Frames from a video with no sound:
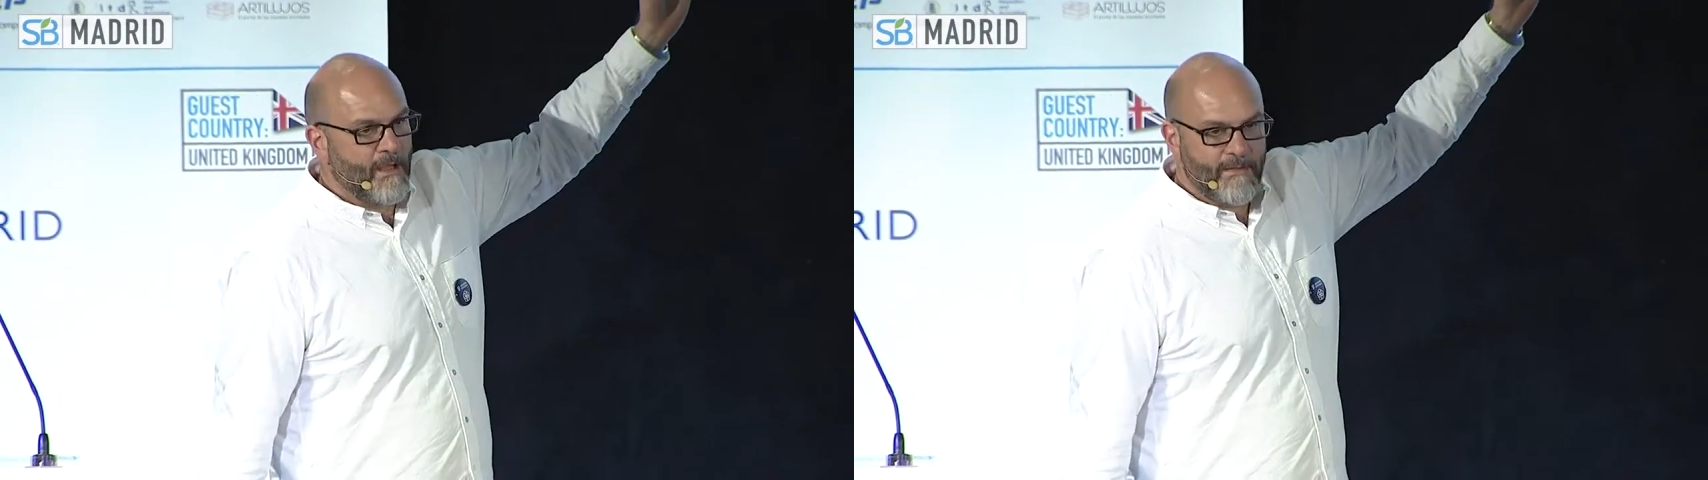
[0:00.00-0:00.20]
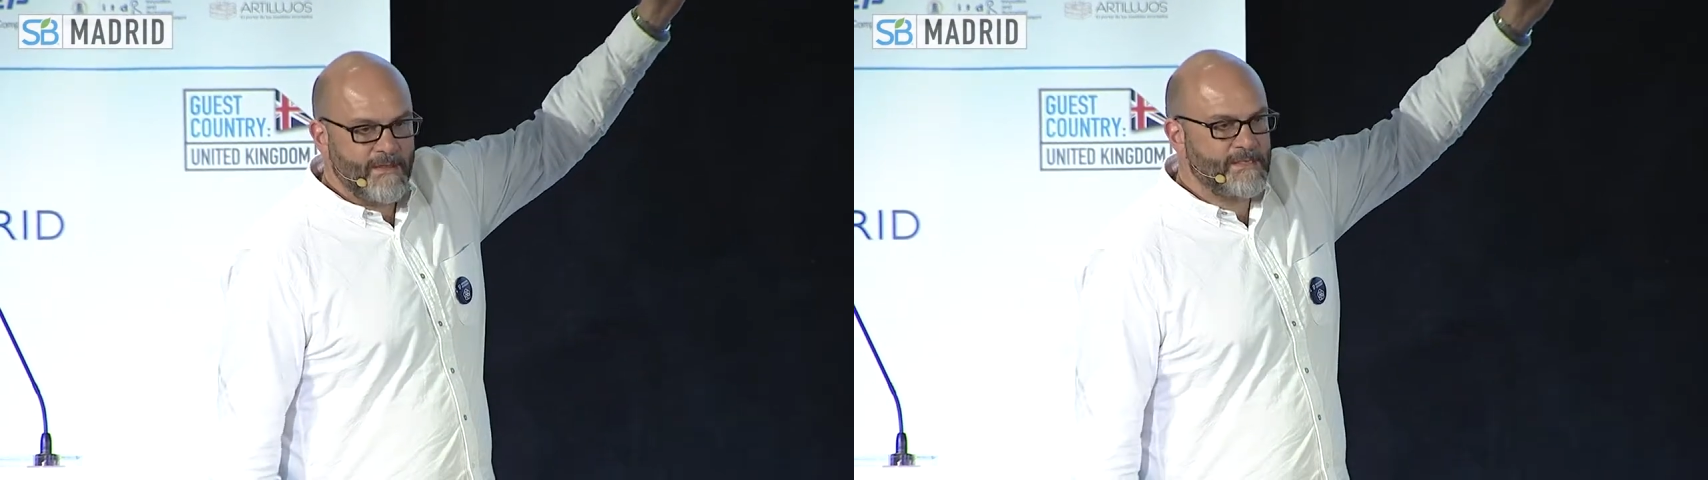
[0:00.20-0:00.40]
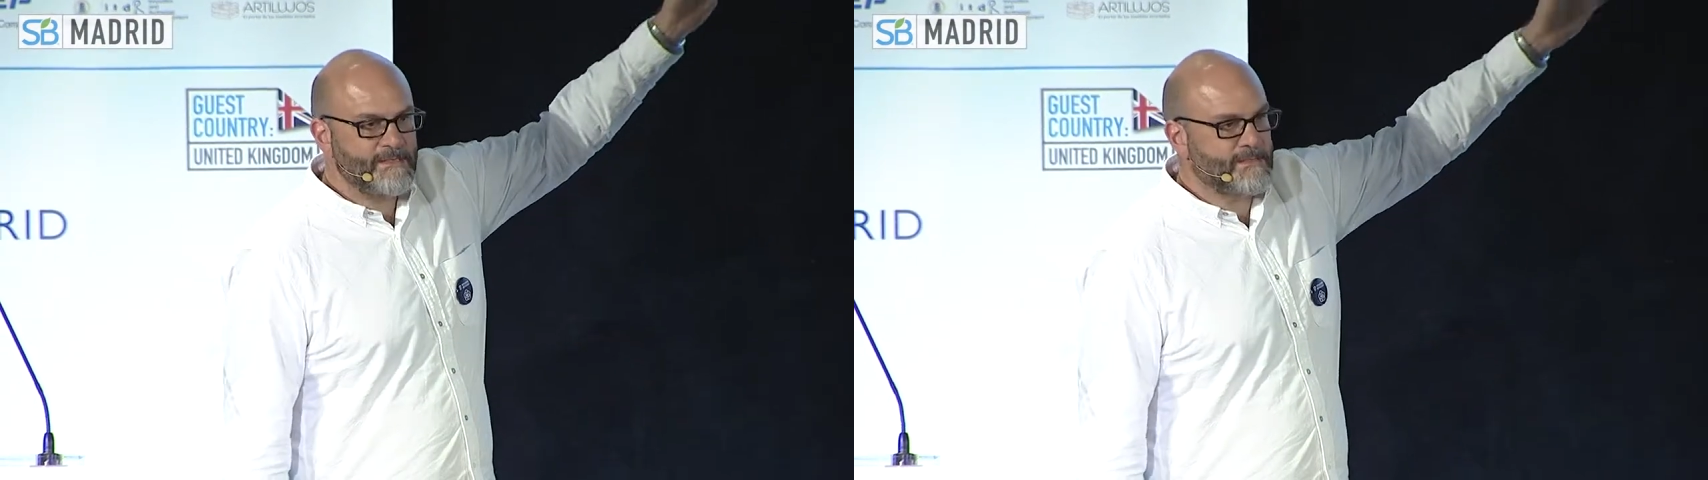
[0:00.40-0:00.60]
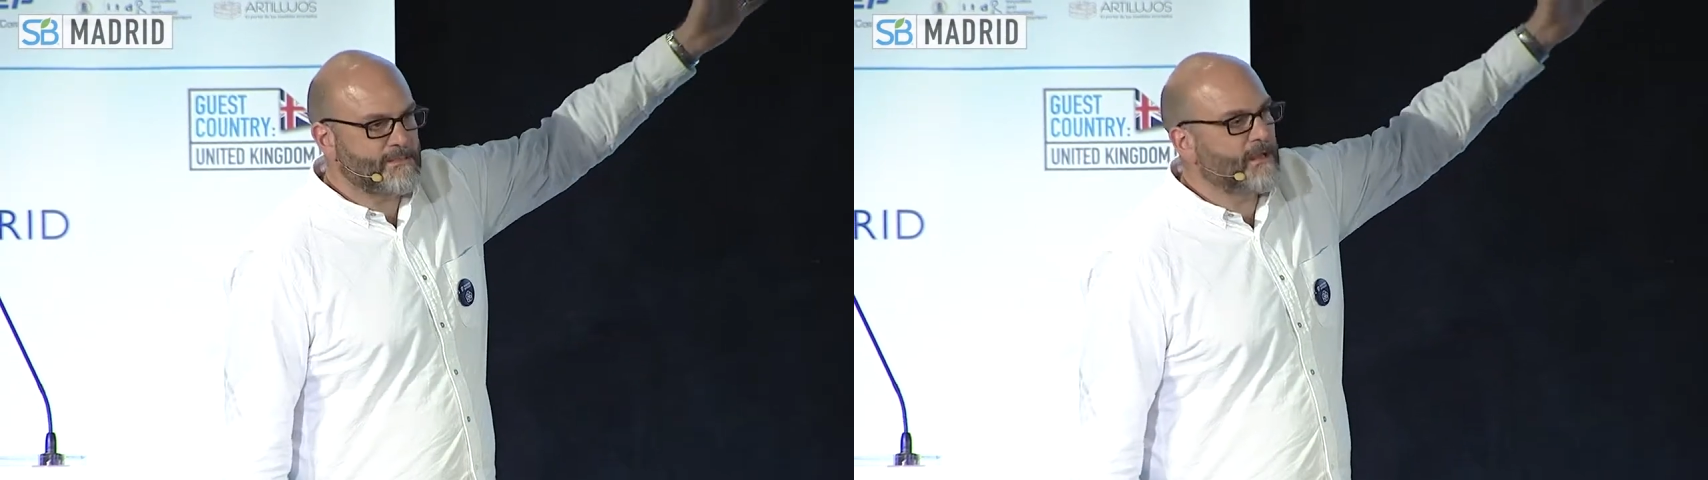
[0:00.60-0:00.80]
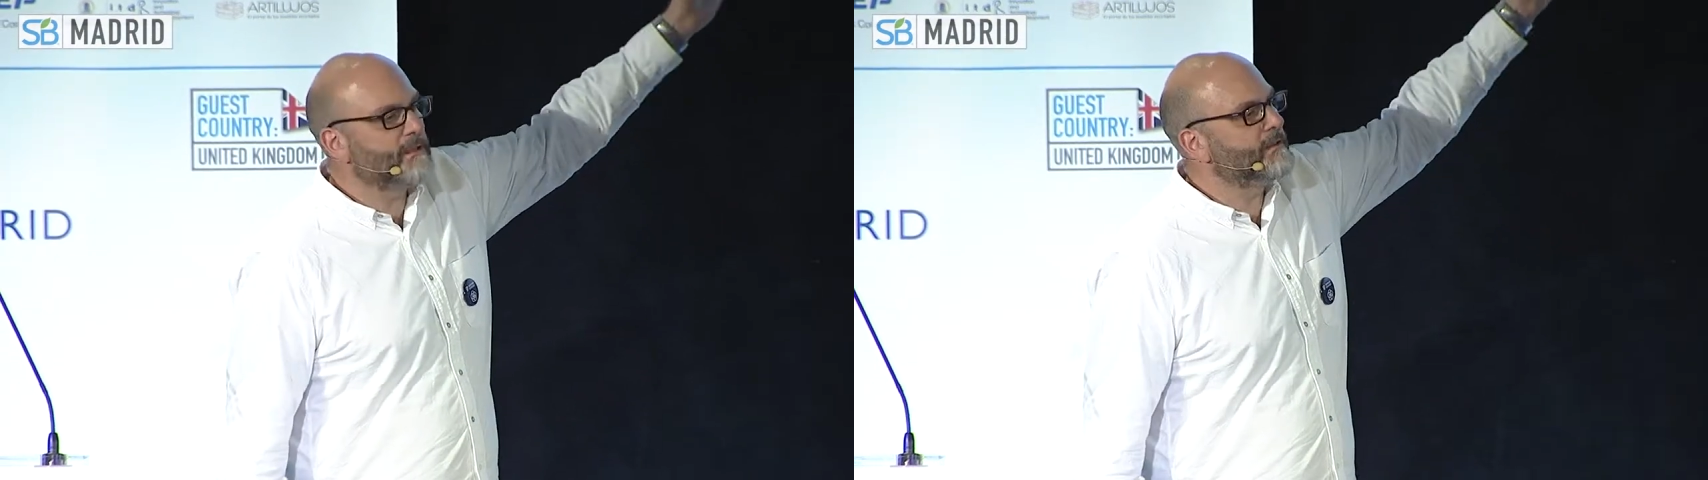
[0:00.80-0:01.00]
And this is
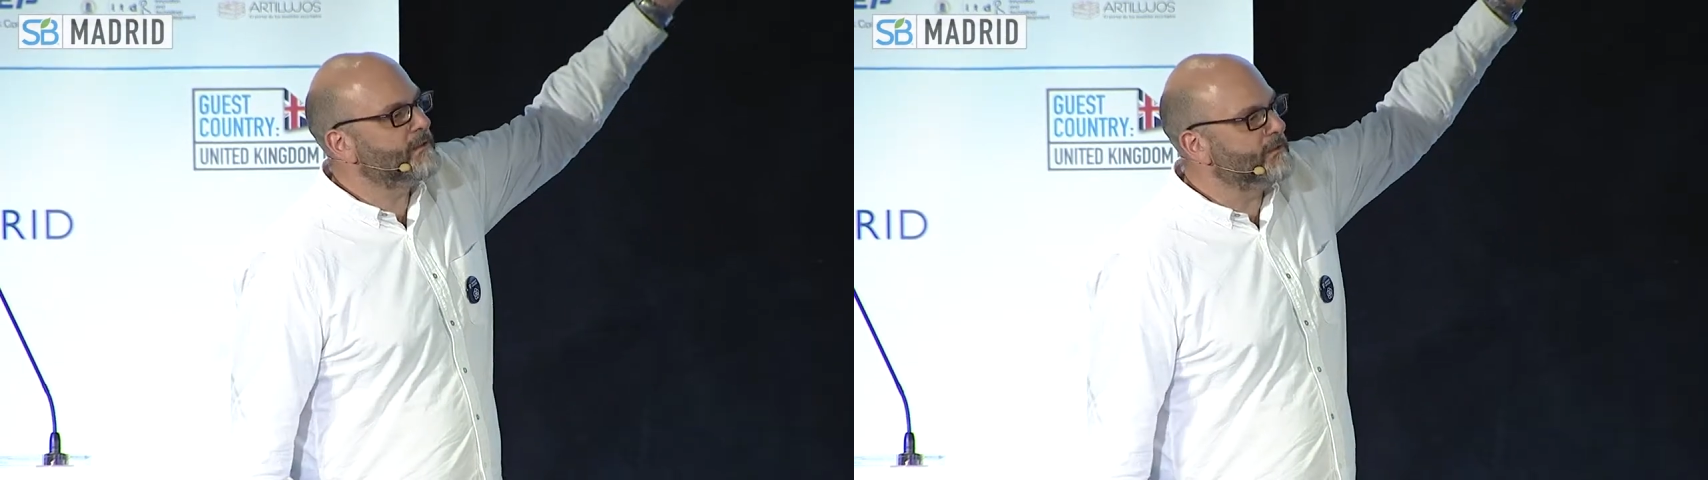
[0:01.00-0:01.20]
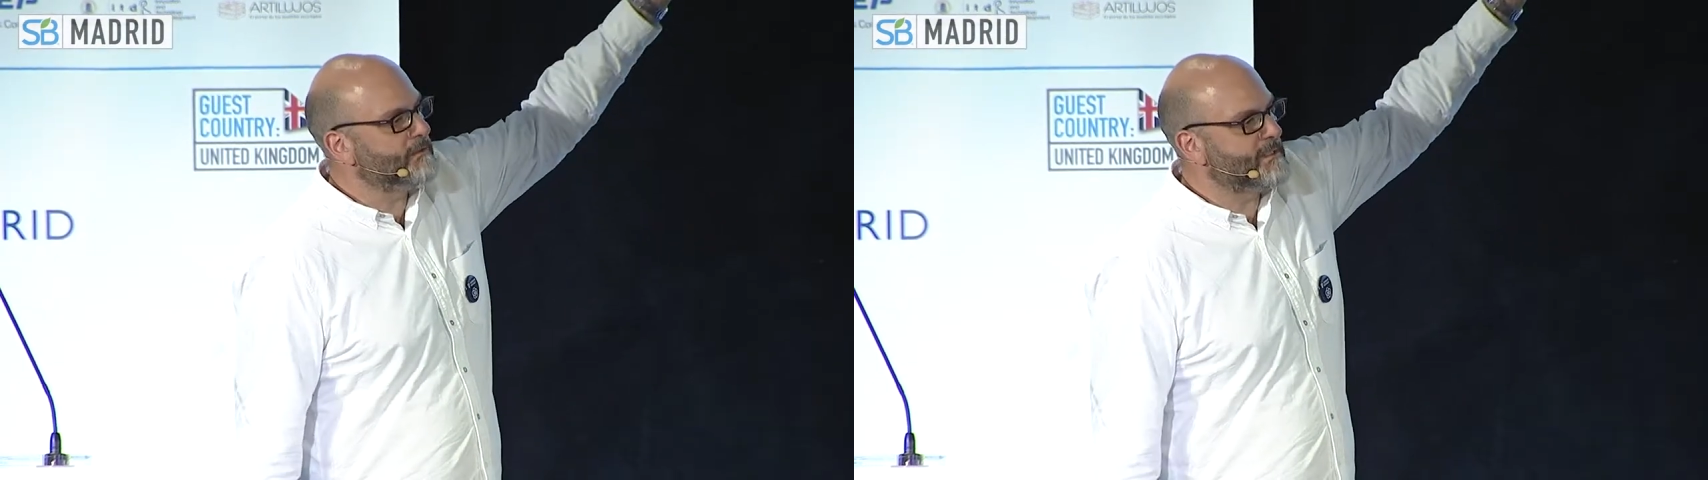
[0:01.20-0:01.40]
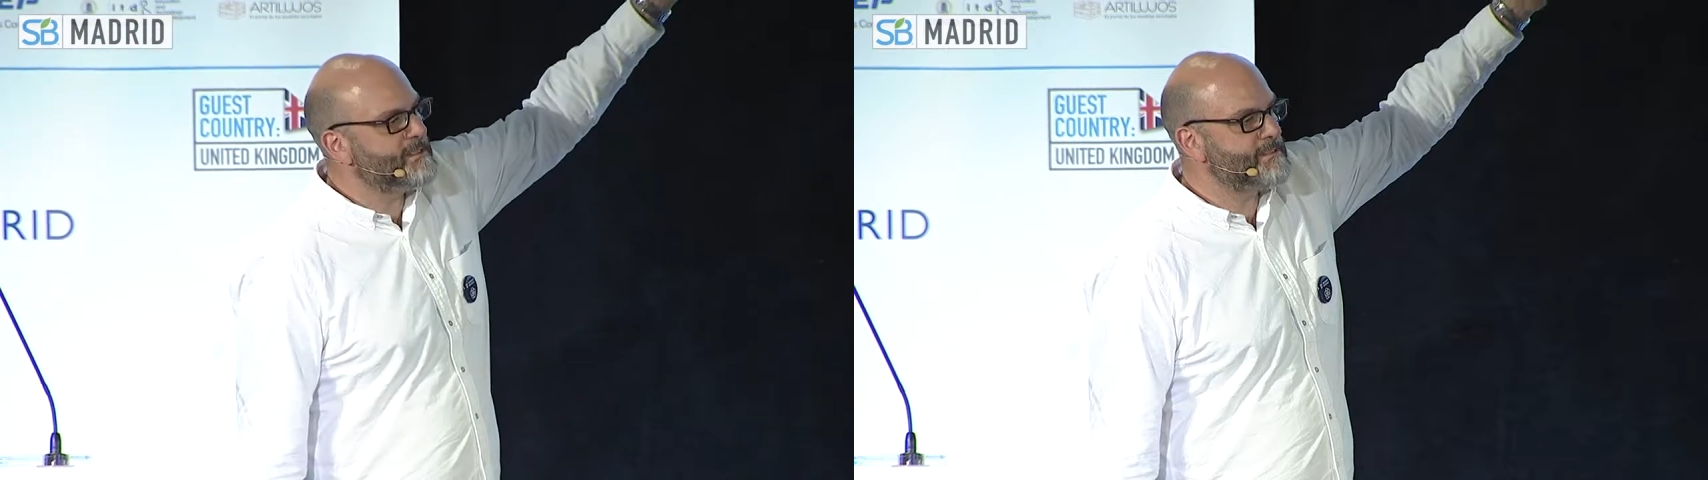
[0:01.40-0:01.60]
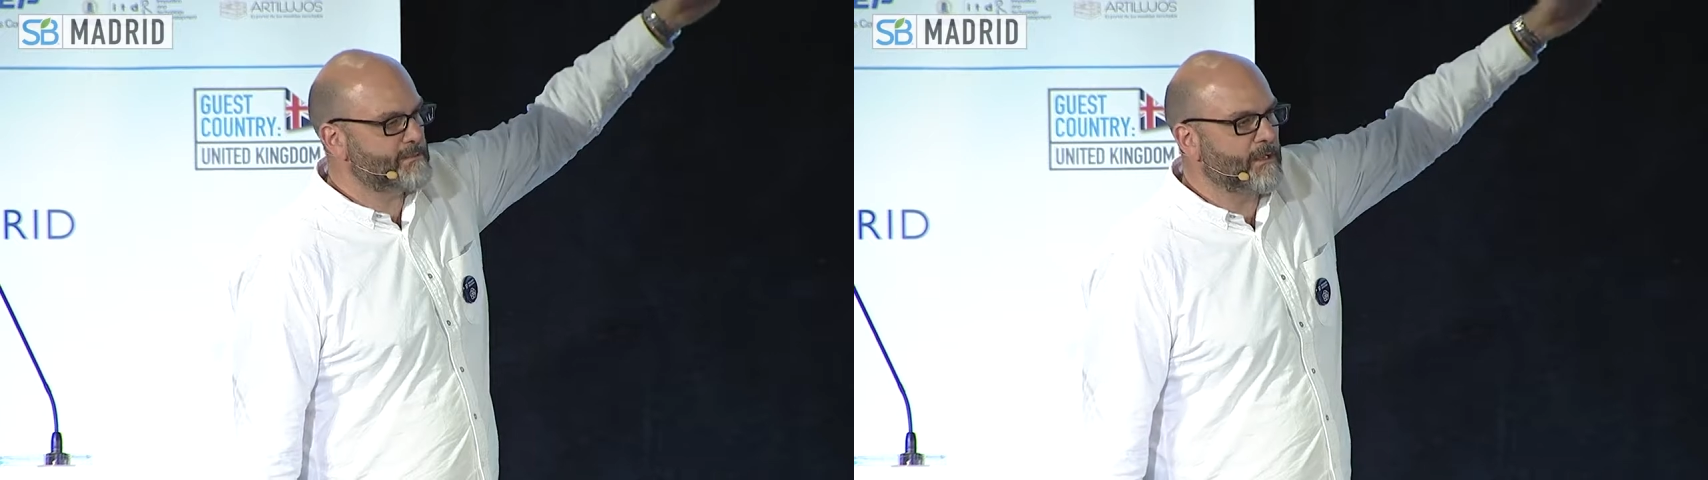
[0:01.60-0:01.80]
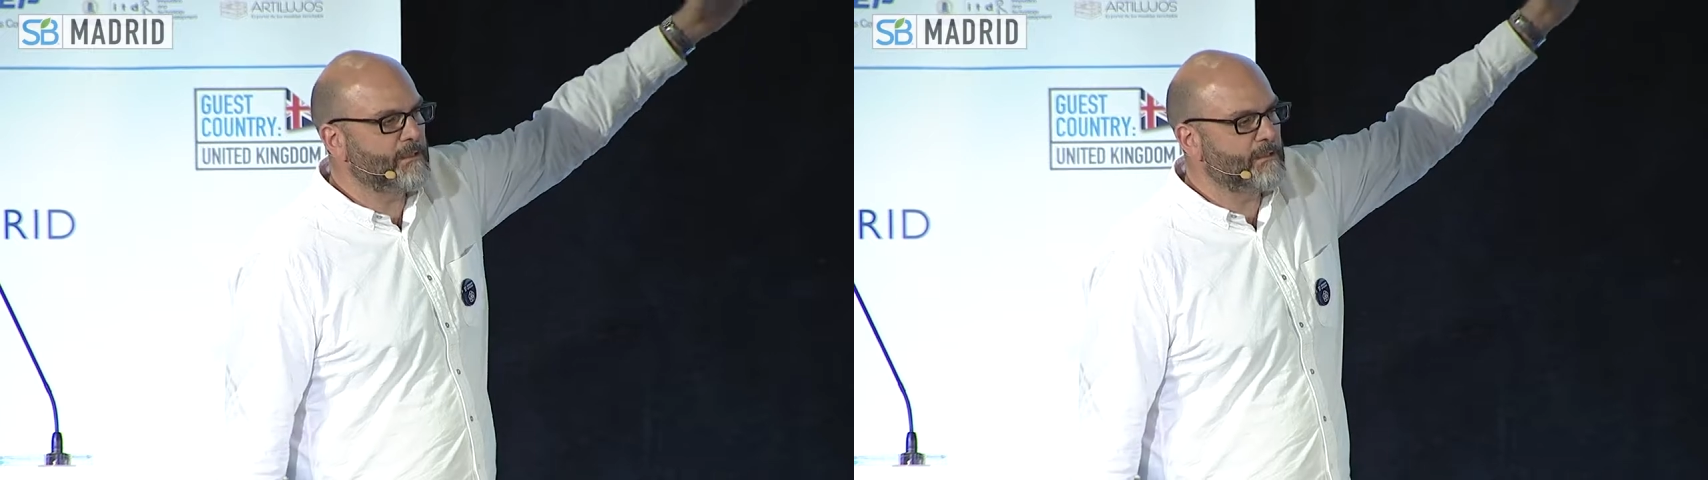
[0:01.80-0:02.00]

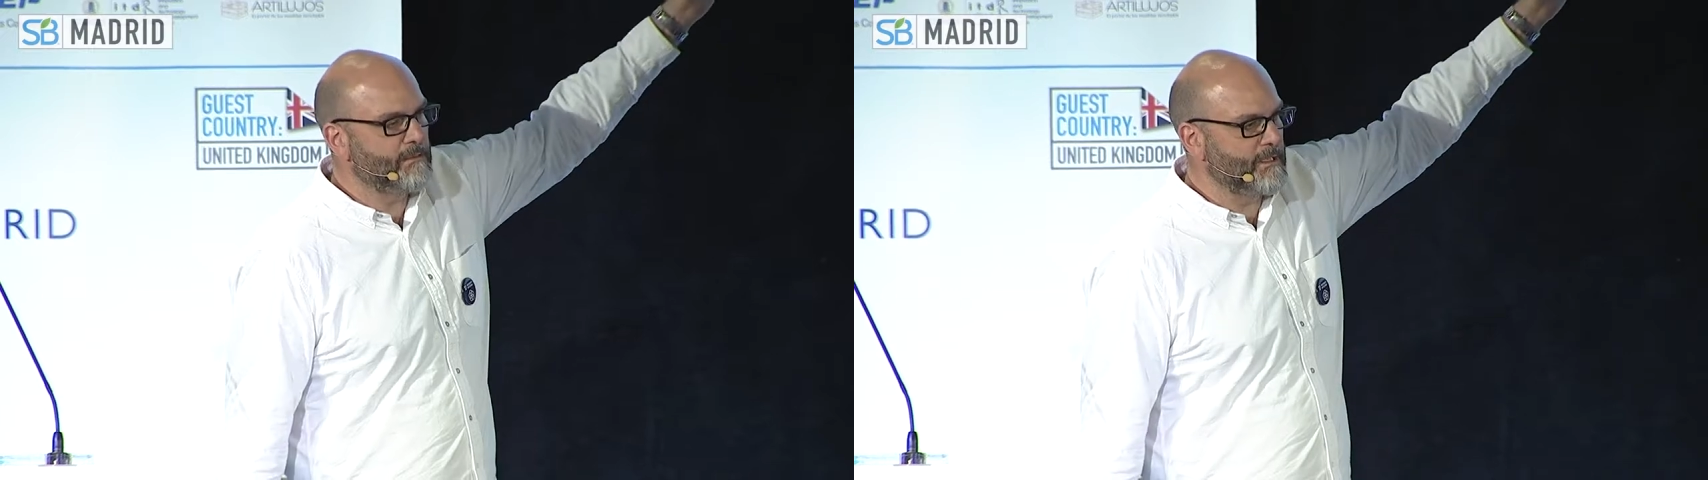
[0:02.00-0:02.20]
cyclical